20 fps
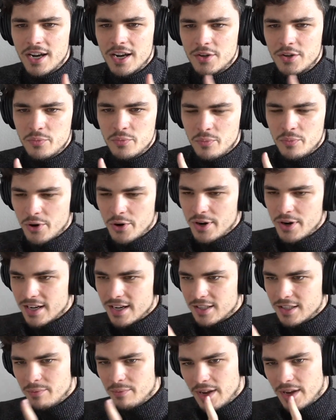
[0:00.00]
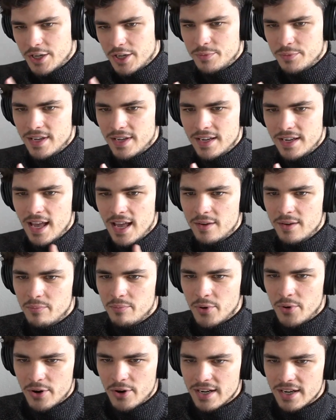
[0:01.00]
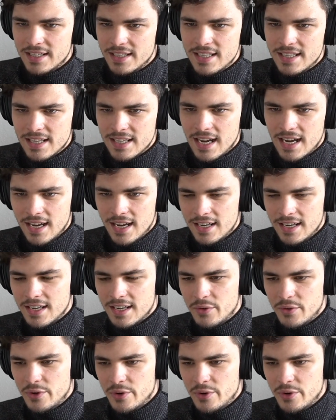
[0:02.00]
I do product management and product design,